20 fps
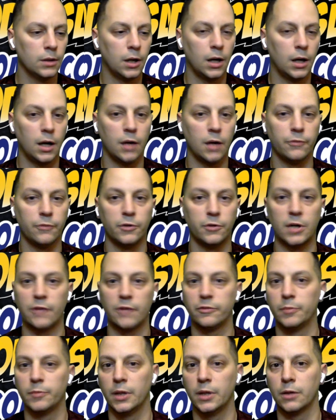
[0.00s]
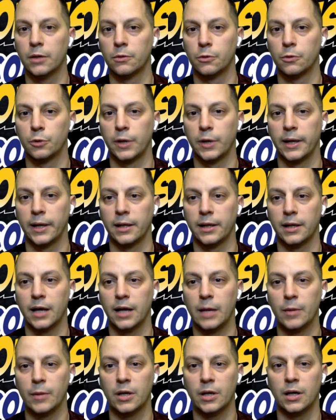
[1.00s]
If you're not familiar with Rhode Island
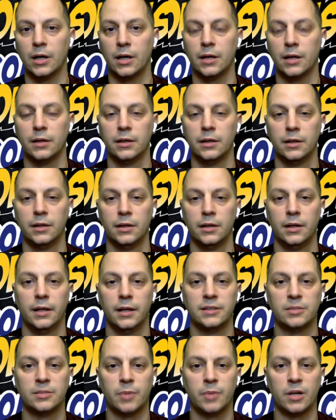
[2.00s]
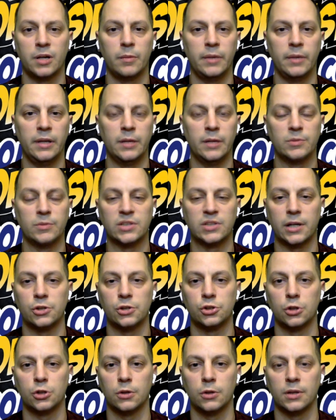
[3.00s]
Comic Con, it's about a
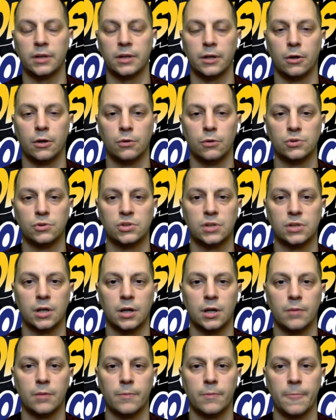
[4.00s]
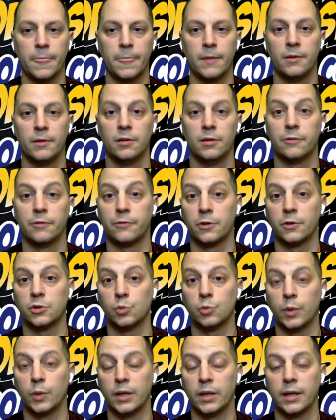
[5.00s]
medium-sized show that they host the
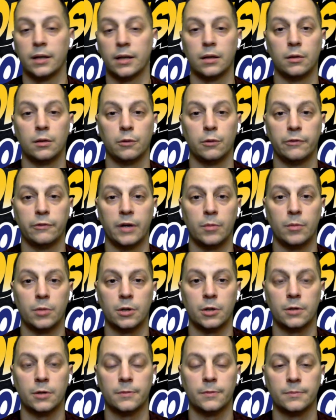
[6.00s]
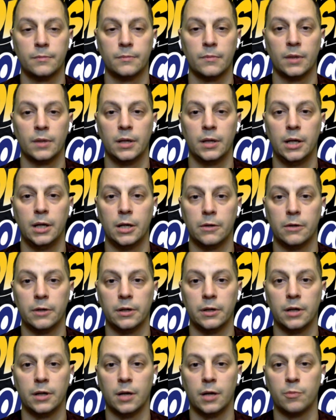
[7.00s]
first weekend of November here
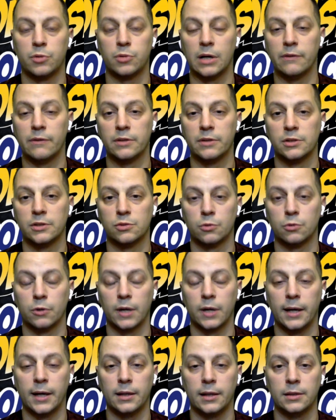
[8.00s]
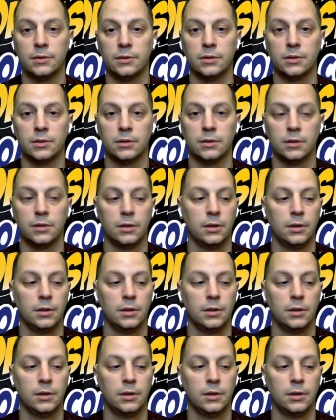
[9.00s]
in Providence, Rhode Island.